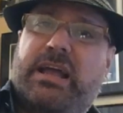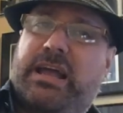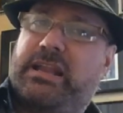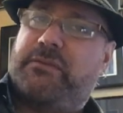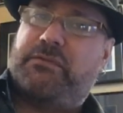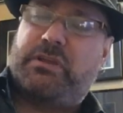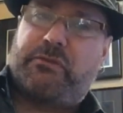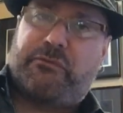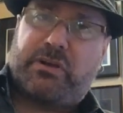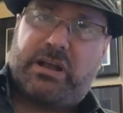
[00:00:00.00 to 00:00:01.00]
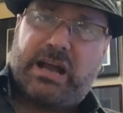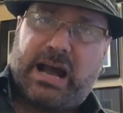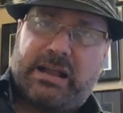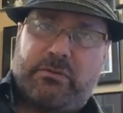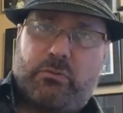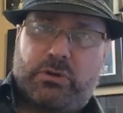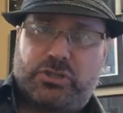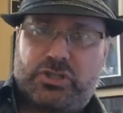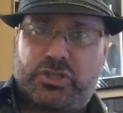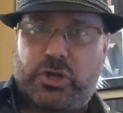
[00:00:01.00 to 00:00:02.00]
And if you forgot
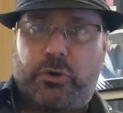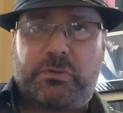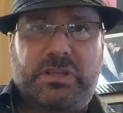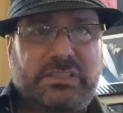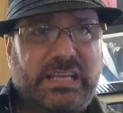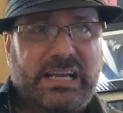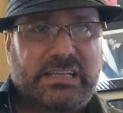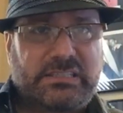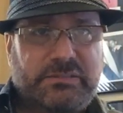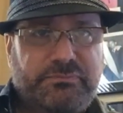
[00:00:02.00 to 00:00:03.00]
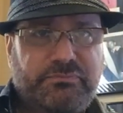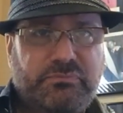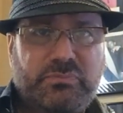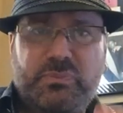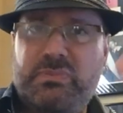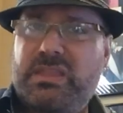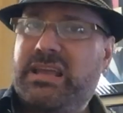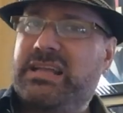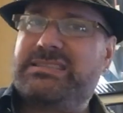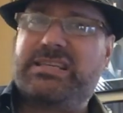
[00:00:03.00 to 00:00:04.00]
what show this is,
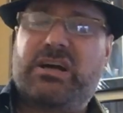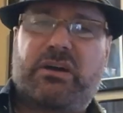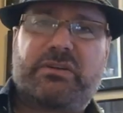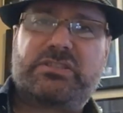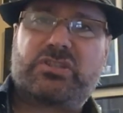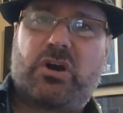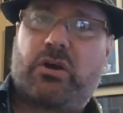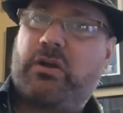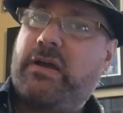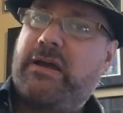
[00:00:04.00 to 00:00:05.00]
it's the RSR